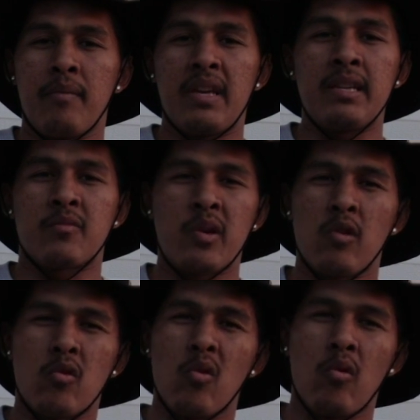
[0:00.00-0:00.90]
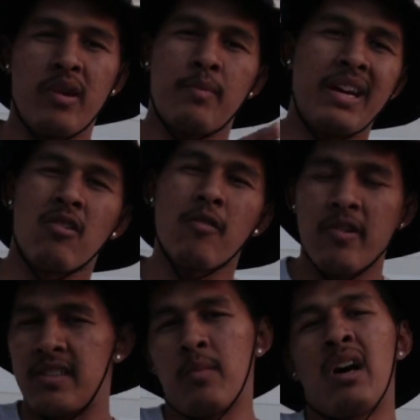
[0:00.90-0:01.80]
He's real cool with my
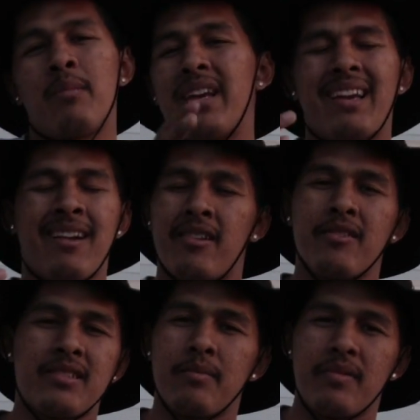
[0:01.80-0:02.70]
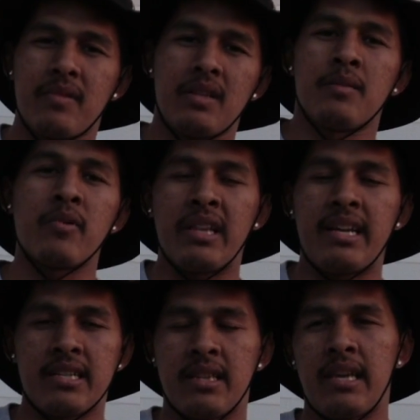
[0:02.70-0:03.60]
girlfriend's mom. Like, I don't know, some
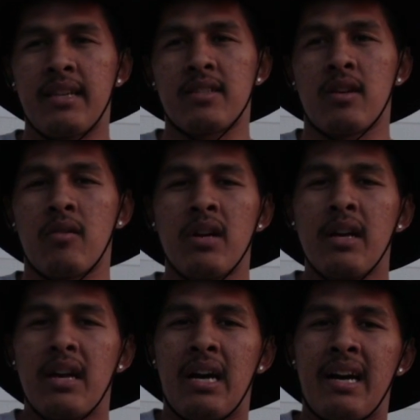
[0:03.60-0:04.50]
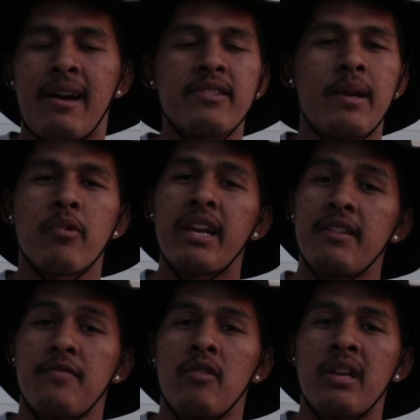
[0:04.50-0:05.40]
relation thing. So I was able to get
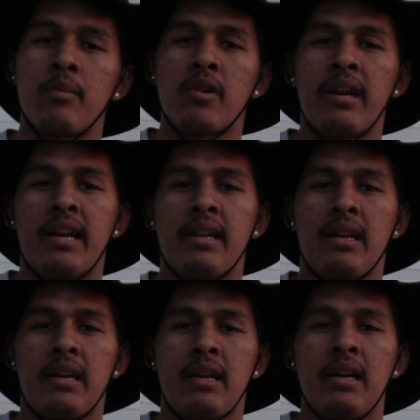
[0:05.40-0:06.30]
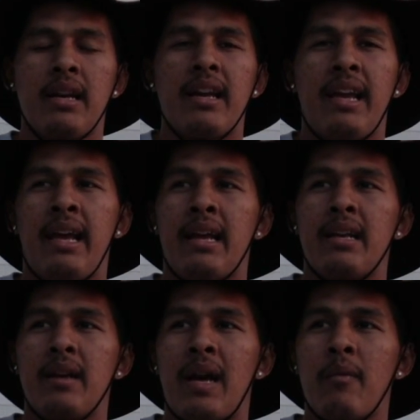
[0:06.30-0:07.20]
his phone number, and
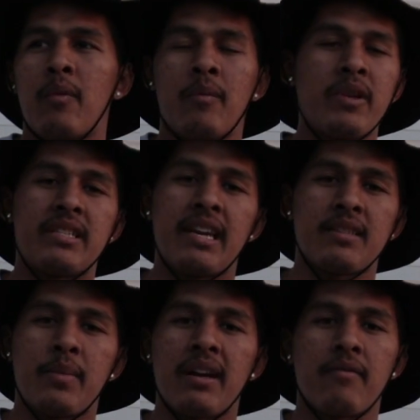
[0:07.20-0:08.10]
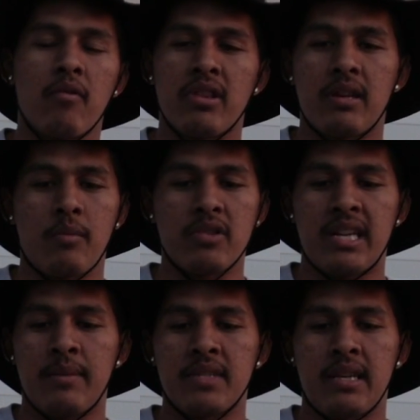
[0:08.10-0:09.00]
we texted back and forth a couple
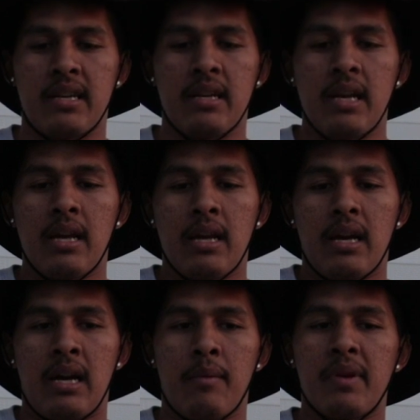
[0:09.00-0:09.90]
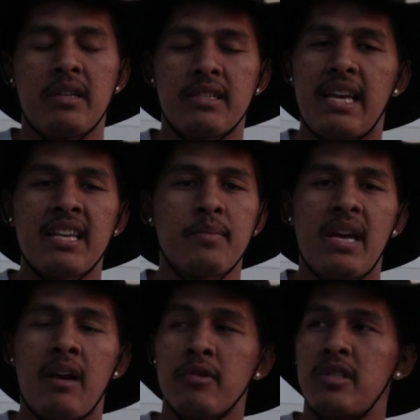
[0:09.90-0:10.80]
times, and he just asked me
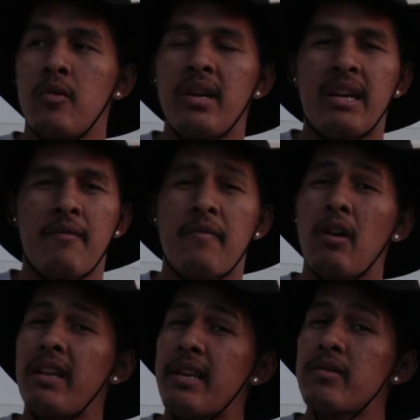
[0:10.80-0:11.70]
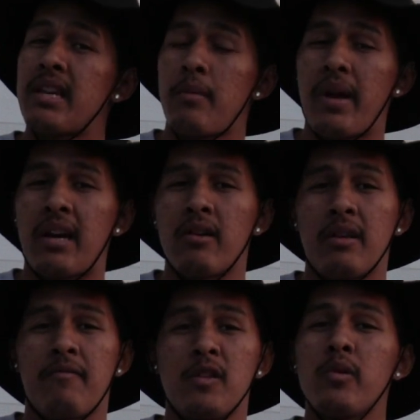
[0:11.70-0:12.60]
how I was doing, and it felt like it was getting better.
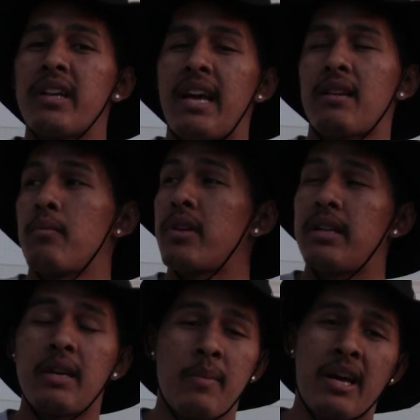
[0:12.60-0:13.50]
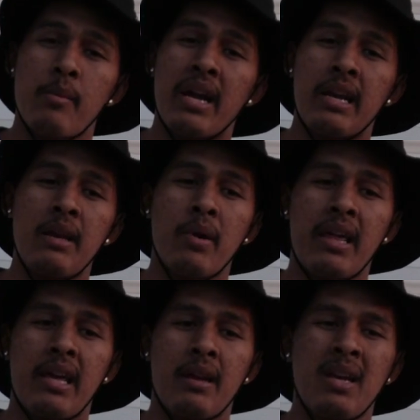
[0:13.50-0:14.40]
The fluid had completely come out of my knee
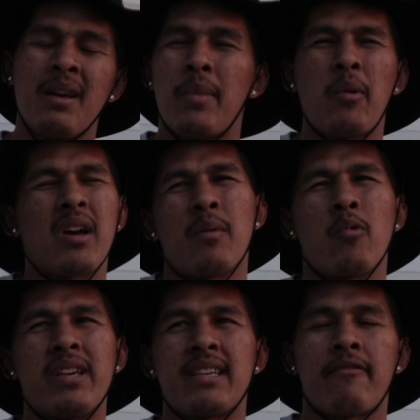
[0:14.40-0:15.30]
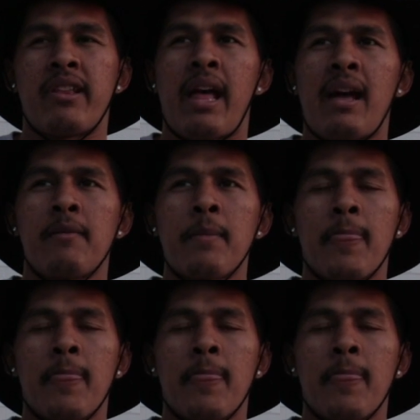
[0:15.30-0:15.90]
by then, maybe a couple weeks after that.